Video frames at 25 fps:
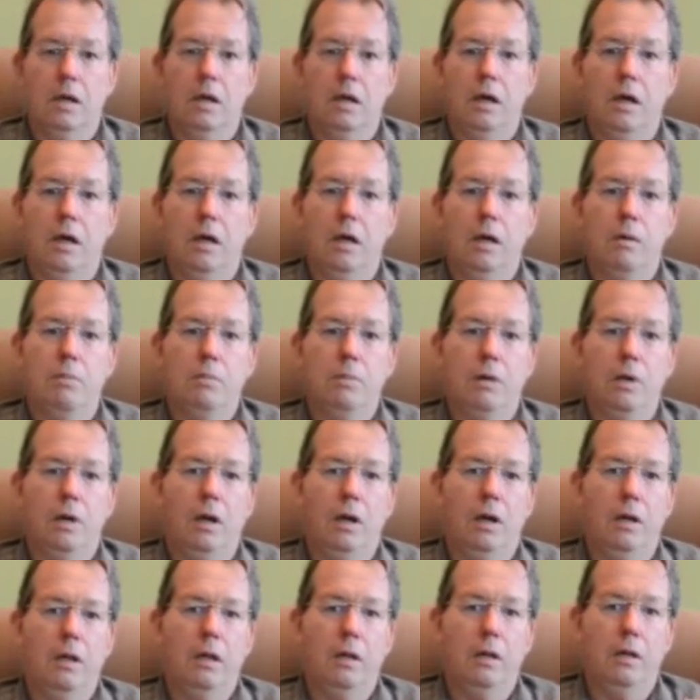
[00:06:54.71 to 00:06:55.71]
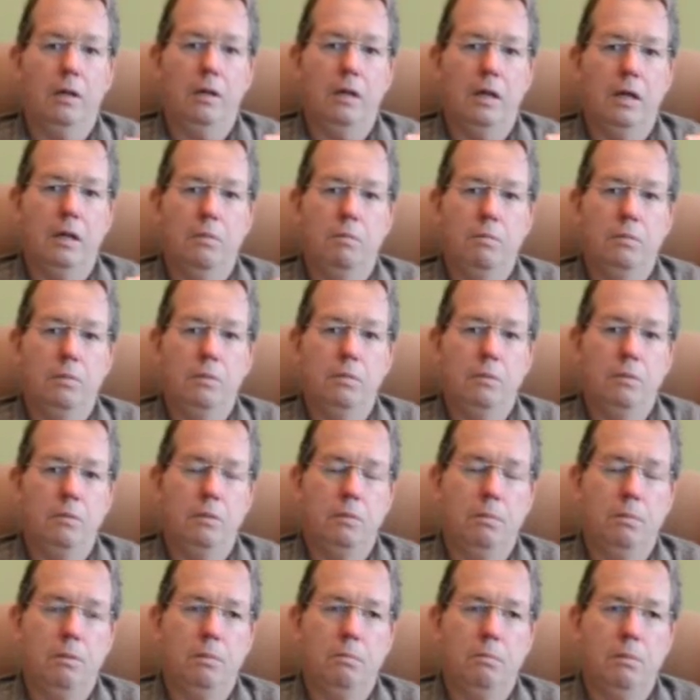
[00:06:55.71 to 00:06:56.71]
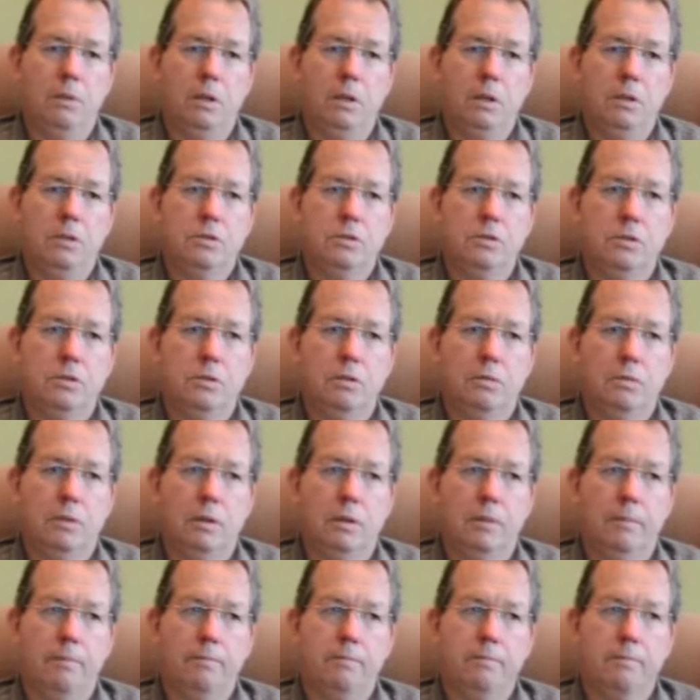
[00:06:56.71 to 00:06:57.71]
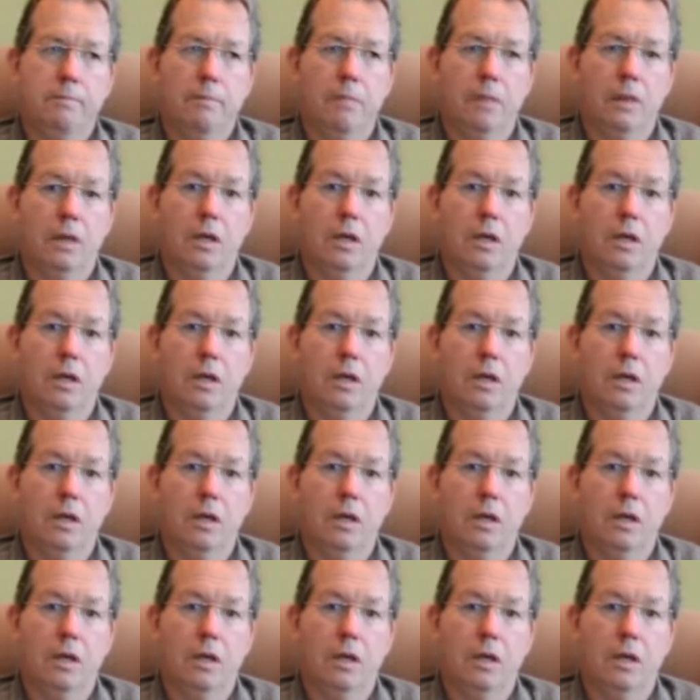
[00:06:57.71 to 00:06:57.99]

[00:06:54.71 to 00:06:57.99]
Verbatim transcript: Uh, but uh, that would be to um,